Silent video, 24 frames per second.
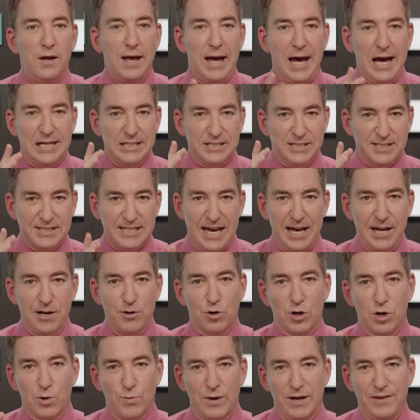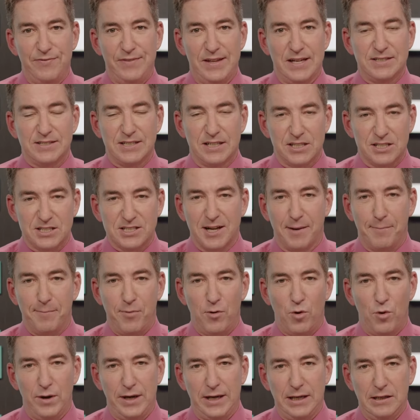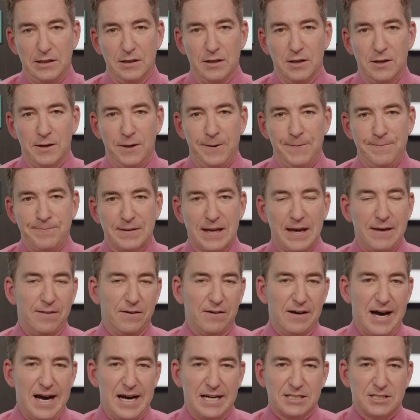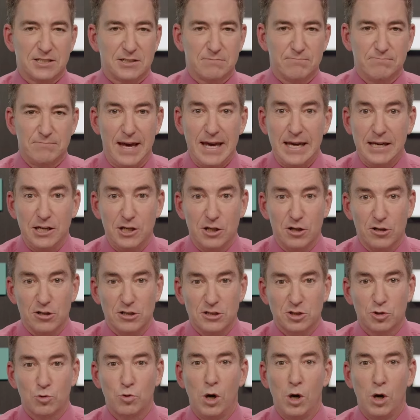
has said or written this at some point in the last eight years.